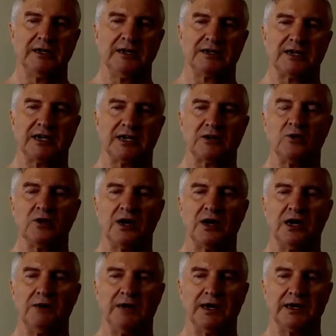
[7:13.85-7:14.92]
take all our
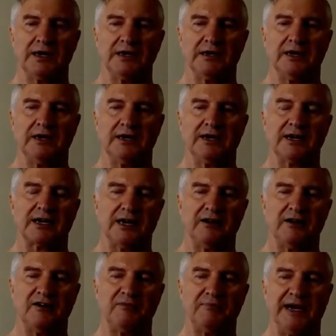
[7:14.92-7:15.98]
money and then clear
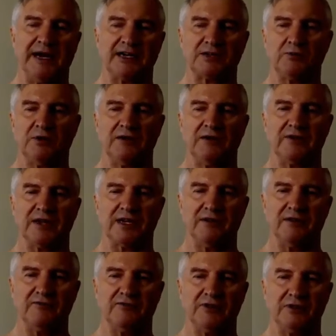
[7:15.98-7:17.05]
off back to wherever they come
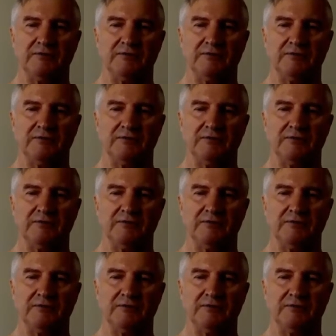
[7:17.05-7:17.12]
from.